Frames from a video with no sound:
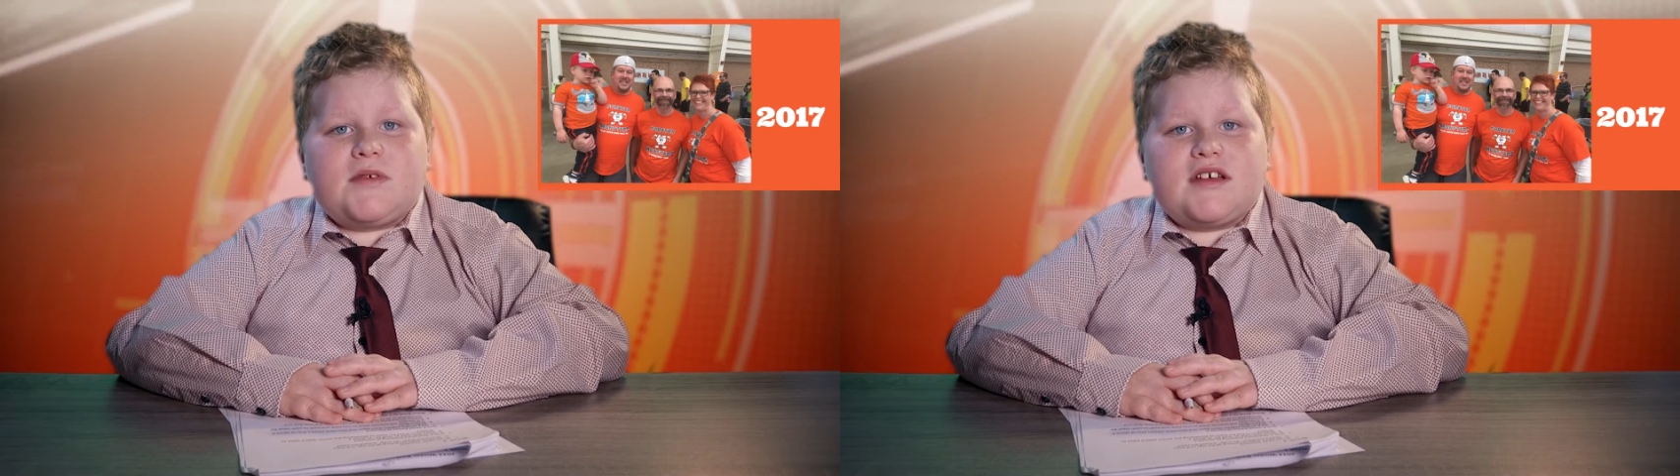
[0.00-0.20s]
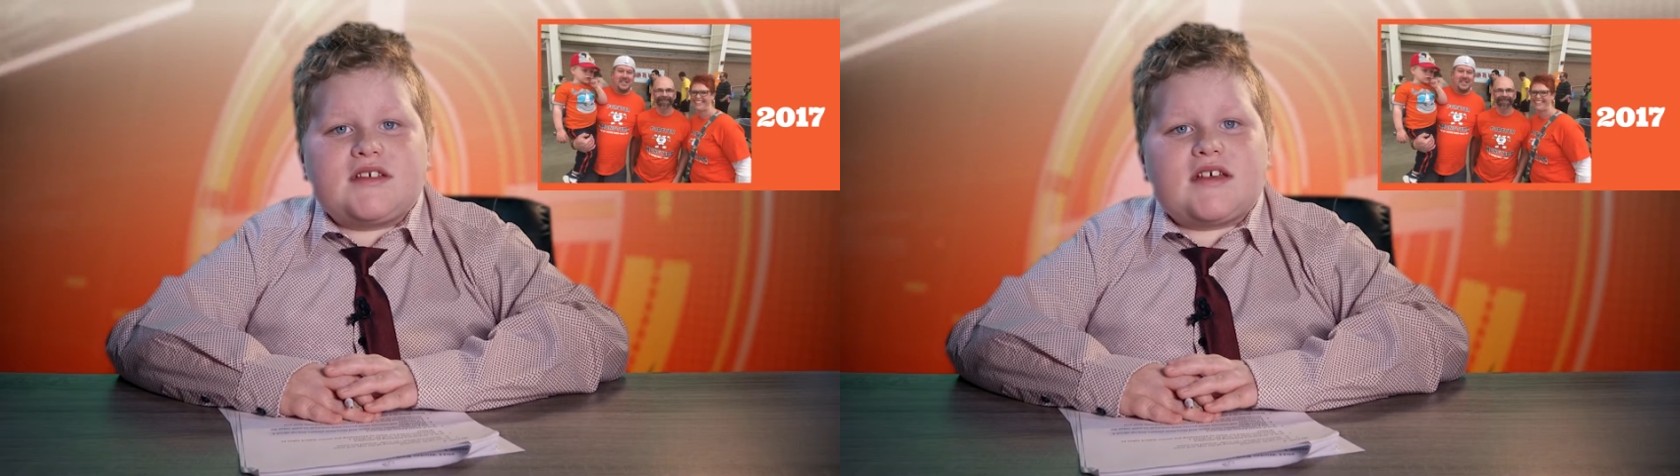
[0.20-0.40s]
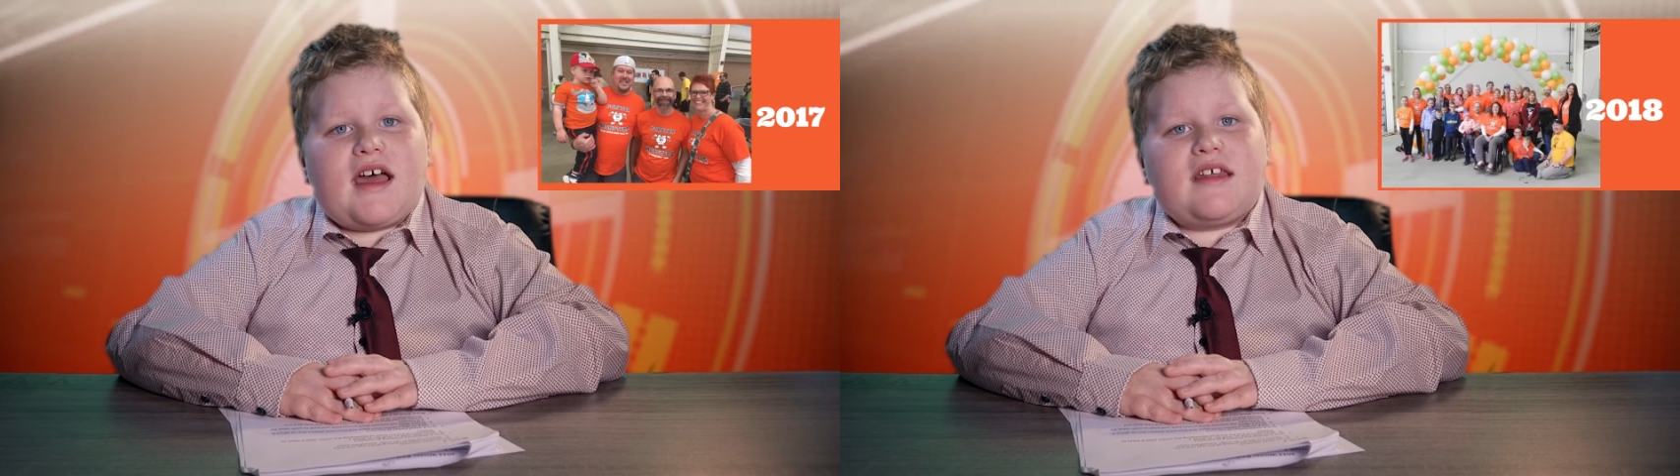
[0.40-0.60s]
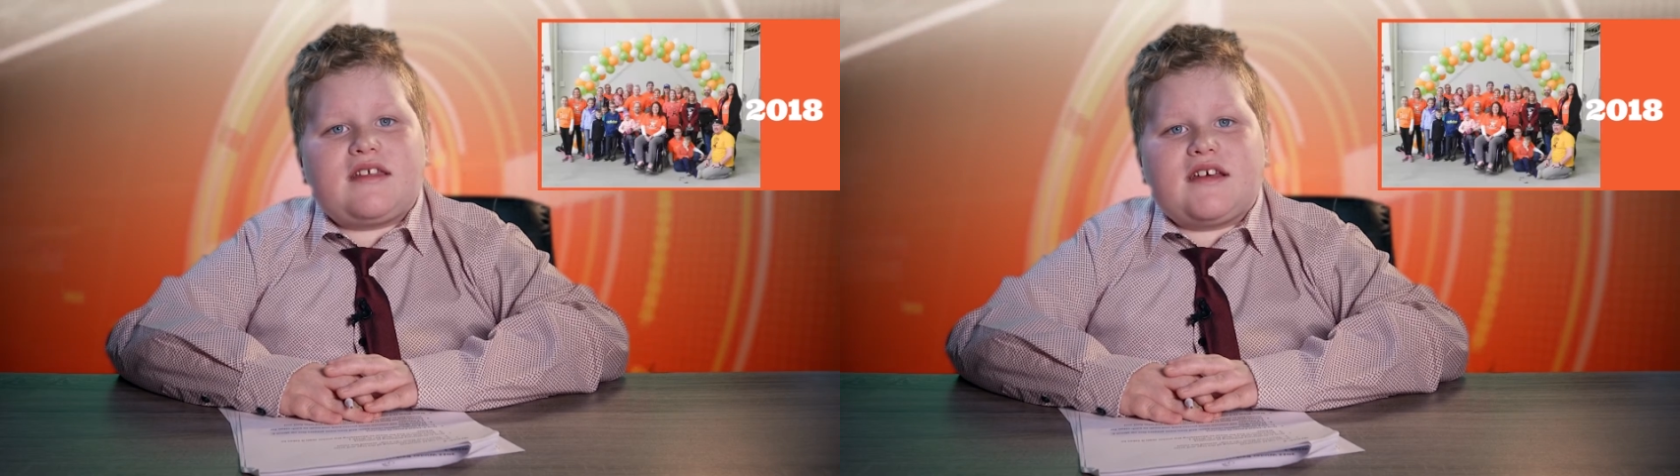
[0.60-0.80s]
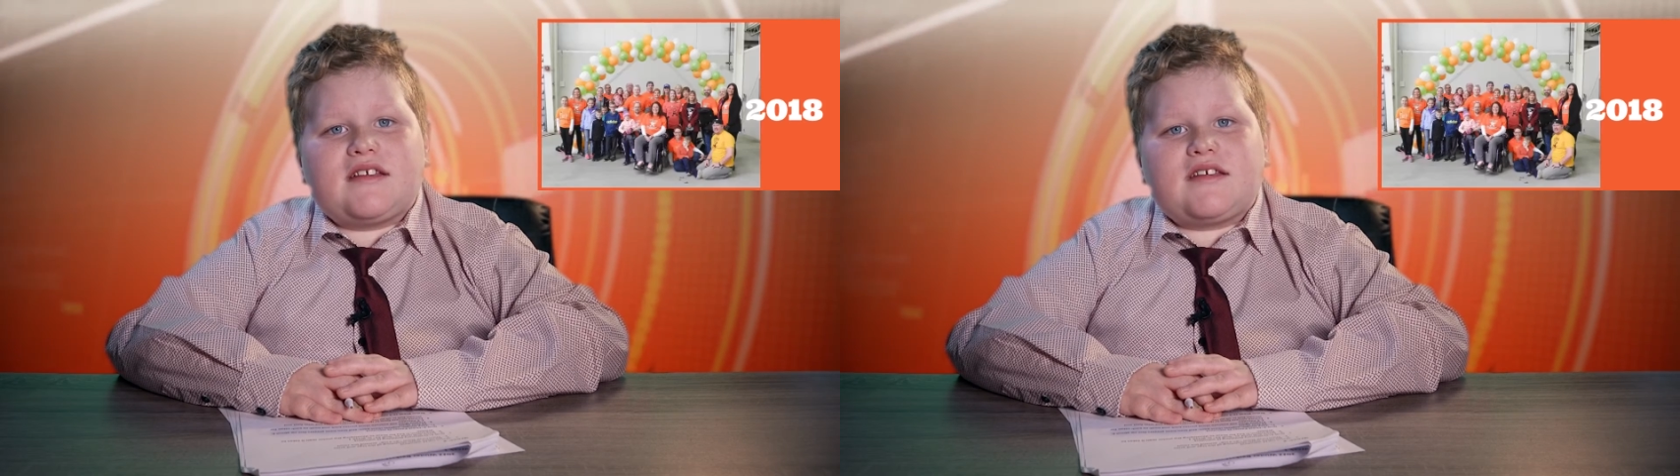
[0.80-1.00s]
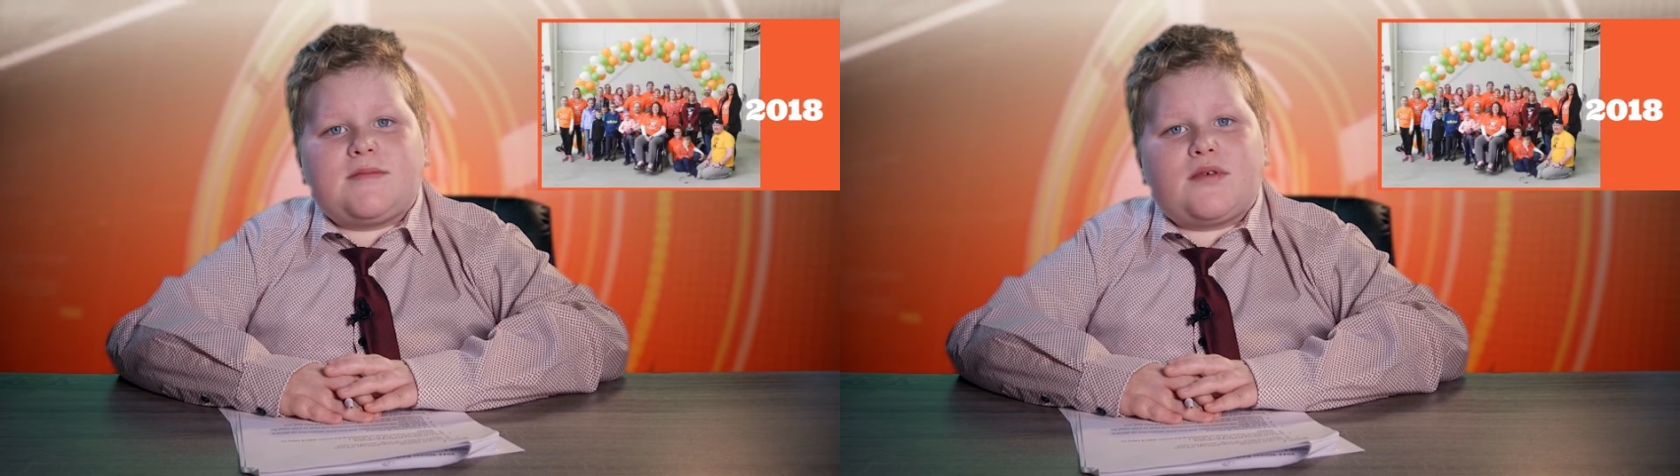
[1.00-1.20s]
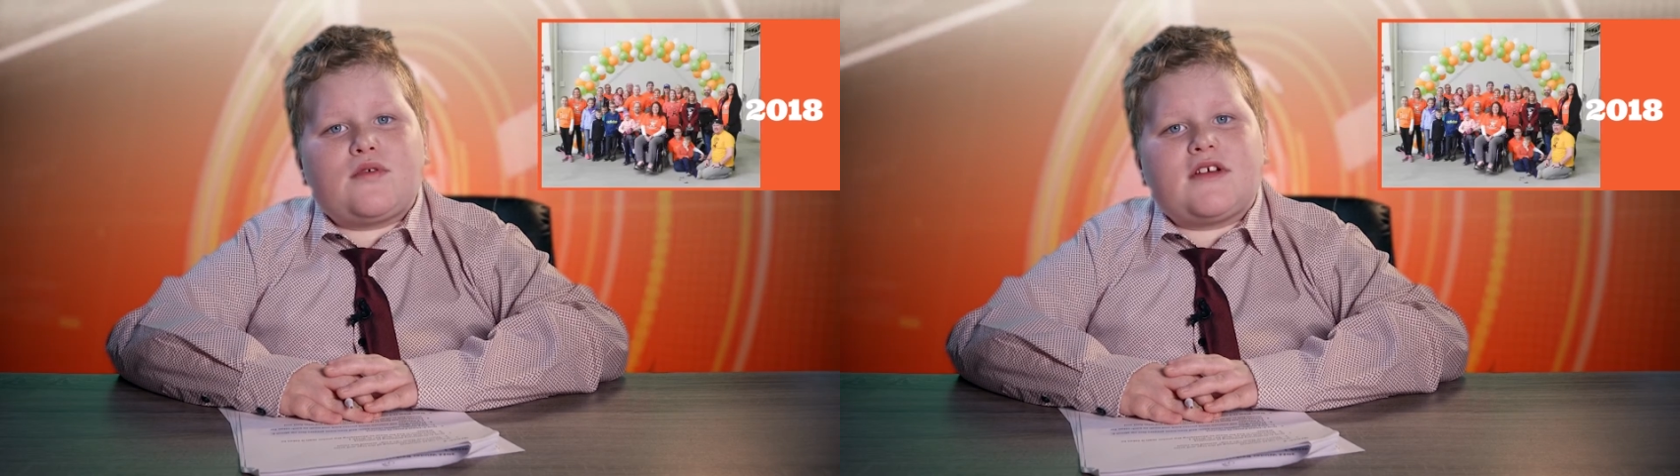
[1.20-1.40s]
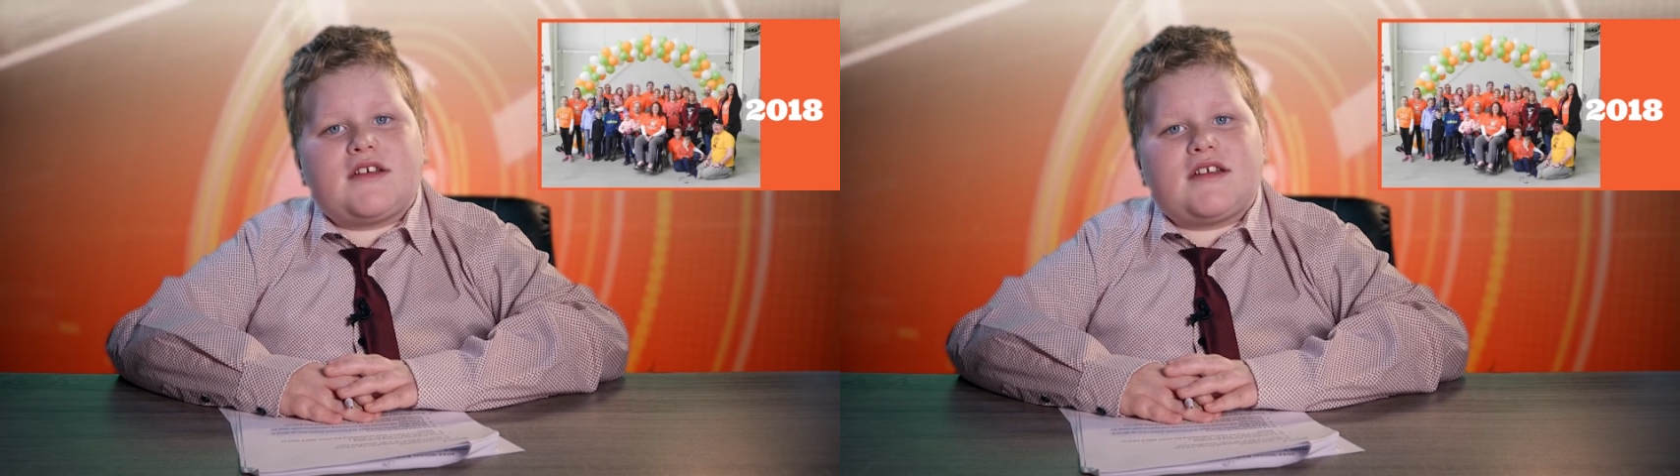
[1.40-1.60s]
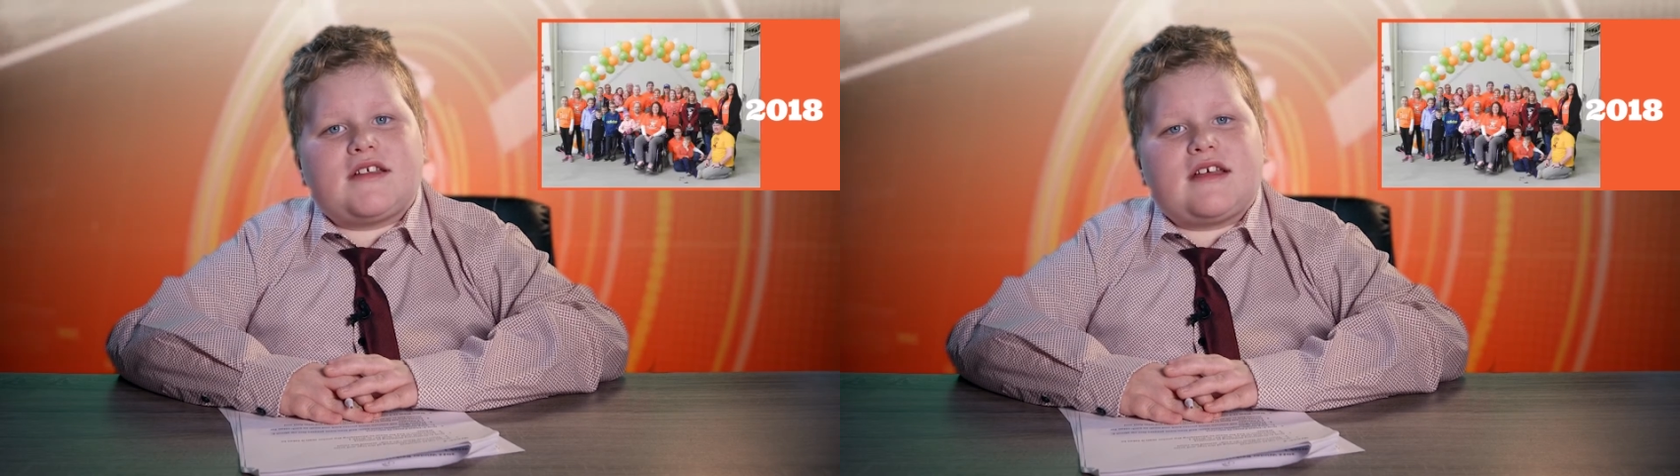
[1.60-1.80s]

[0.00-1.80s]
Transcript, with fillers: because I think it's important to